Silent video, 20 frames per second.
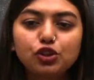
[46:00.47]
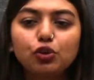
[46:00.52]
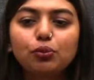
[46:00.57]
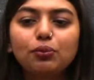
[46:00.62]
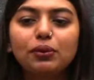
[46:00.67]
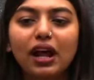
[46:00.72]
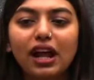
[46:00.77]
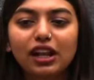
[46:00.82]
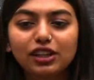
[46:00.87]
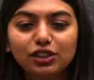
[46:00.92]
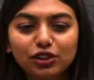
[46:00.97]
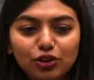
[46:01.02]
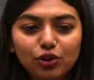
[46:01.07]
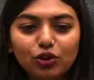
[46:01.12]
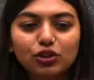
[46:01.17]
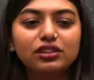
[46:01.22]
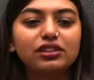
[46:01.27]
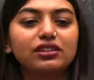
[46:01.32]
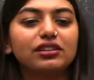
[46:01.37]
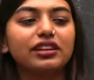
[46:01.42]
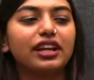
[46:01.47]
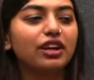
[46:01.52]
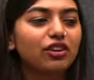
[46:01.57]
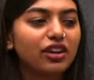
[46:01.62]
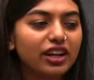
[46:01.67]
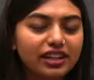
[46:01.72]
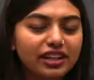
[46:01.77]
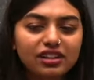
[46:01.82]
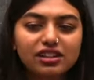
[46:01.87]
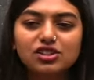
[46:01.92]
a new plant growth
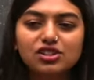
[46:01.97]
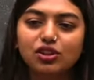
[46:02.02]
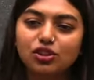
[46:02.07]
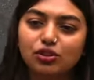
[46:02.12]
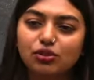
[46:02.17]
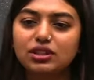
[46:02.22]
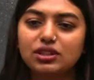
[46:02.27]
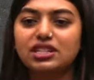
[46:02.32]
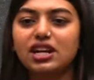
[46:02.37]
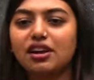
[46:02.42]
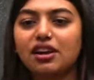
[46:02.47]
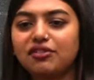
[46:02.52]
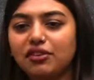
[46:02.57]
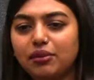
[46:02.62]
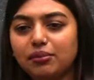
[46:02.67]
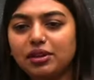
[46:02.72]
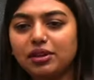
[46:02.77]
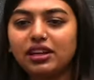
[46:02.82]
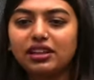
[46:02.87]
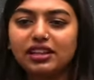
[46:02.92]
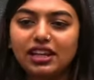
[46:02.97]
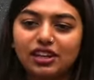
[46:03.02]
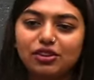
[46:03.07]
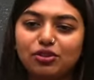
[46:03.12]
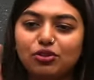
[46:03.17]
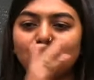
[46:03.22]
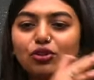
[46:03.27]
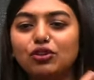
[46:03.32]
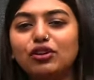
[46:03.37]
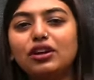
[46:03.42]
regulator, so you will start from here, then
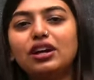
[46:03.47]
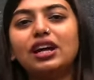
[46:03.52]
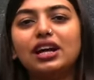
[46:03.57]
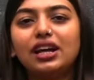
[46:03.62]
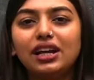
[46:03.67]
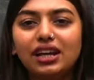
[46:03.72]
you,